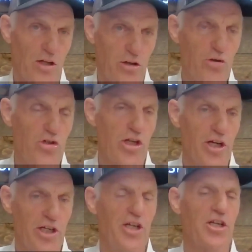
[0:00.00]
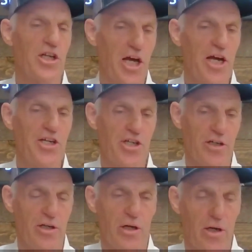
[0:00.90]
usually an
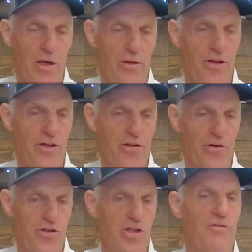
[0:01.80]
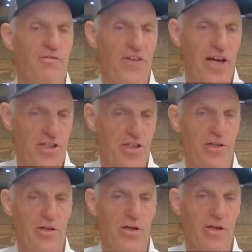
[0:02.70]
indication that there's an
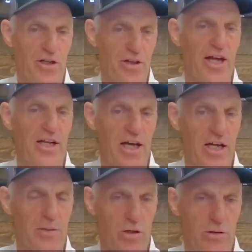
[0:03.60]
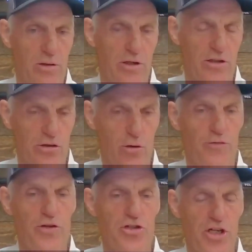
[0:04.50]
infection in that animal. And so
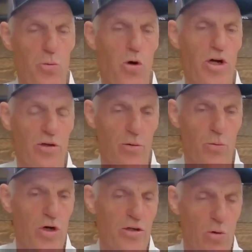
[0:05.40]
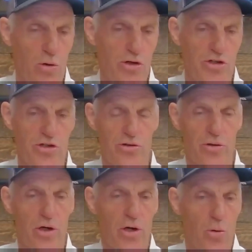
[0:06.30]
if you see one horse
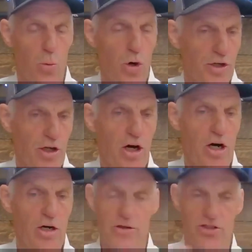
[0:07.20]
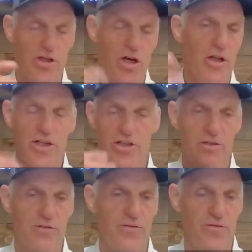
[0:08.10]
or one dog that's got lots
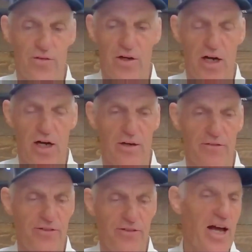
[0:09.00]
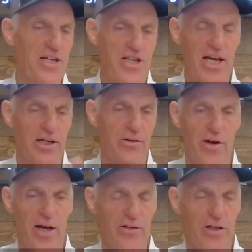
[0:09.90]
of flies hanging
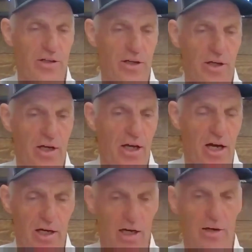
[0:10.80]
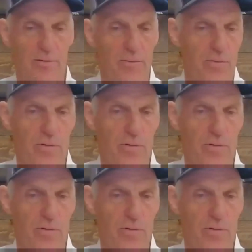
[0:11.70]
around it, I